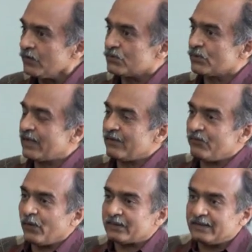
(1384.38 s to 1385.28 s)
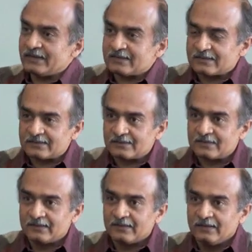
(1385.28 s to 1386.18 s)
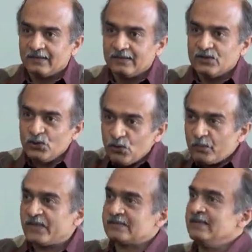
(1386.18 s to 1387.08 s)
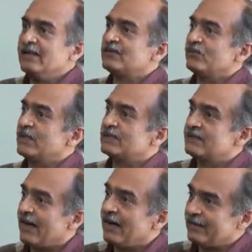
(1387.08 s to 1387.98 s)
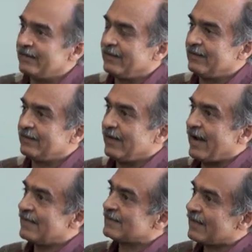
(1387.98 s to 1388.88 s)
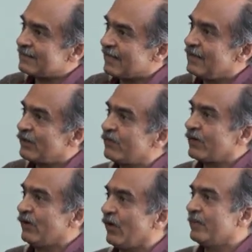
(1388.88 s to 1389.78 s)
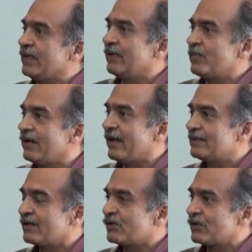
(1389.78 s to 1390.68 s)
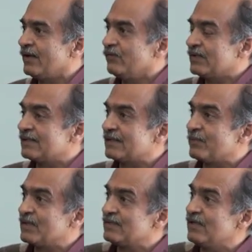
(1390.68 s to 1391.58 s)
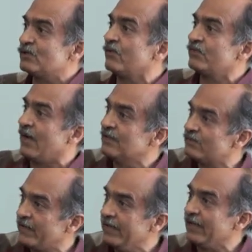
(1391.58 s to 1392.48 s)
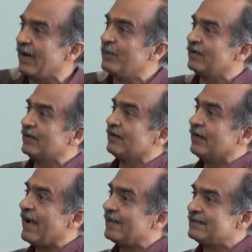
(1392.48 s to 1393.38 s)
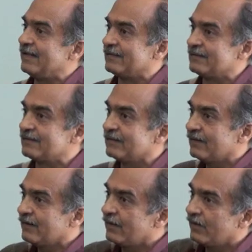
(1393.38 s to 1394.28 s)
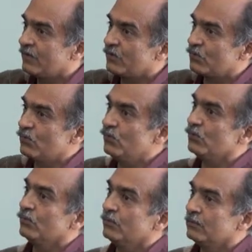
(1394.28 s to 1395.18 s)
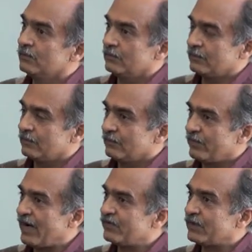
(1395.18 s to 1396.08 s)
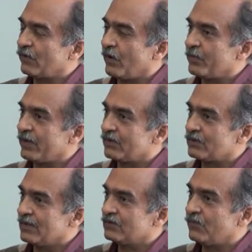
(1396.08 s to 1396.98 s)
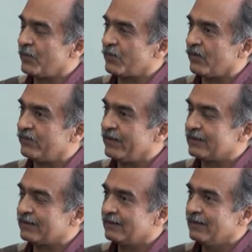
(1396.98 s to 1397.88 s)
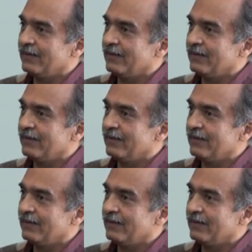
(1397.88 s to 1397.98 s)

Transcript: So therefore this new business which started as a result of economic liberalization, which is the business of transferring capital assets to private corporations for profit,